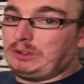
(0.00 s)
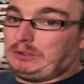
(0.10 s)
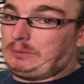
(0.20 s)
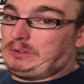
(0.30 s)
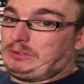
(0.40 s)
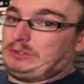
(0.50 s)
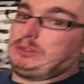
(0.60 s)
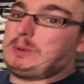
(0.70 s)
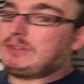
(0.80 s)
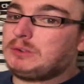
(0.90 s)
Well,
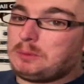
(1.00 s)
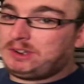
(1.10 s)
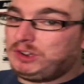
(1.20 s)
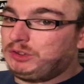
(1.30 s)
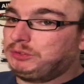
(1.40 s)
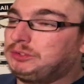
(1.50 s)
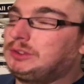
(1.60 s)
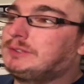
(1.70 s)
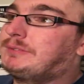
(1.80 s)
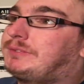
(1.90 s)
especially with my nose.
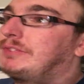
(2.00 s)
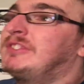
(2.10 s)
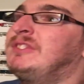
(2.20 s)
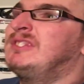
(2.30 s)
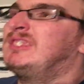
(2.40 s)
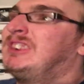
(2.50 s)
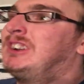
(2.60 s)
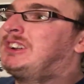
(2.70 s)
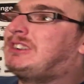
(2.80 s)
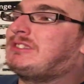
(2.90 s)

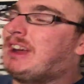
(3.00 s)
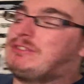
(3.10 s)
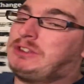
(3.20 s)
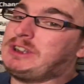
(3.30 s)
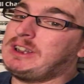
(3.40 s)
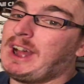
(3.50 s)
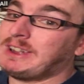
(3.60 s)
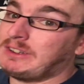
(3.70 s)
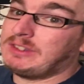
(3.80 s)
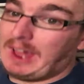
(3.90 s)
But I'm really like
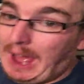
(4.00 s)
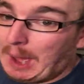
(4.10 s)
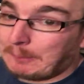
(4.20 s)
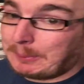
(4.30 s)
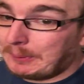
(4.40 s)
a tap.